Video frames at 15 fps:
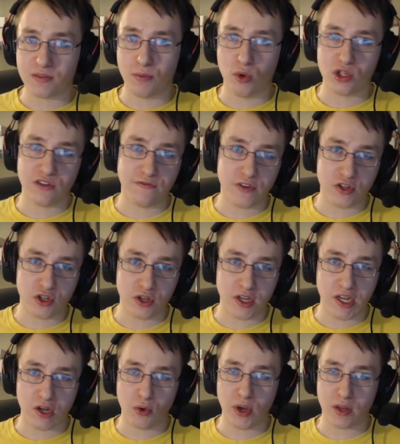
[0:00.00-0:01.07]
most efficient,
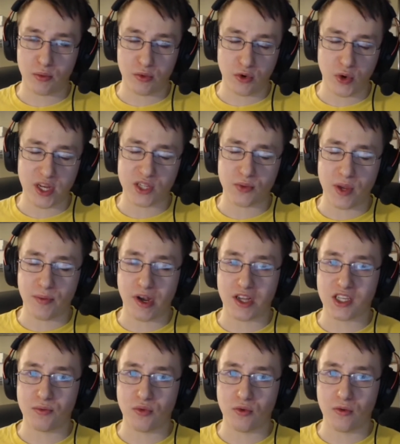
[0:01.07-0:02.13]
and quickest way
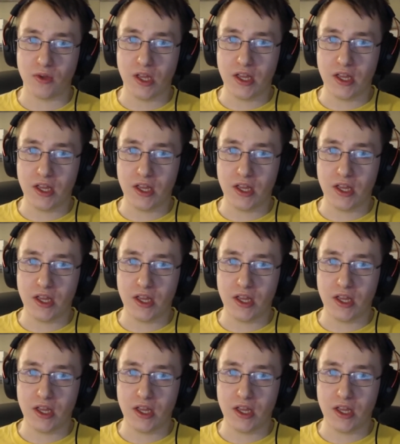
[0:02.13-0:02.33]
possible.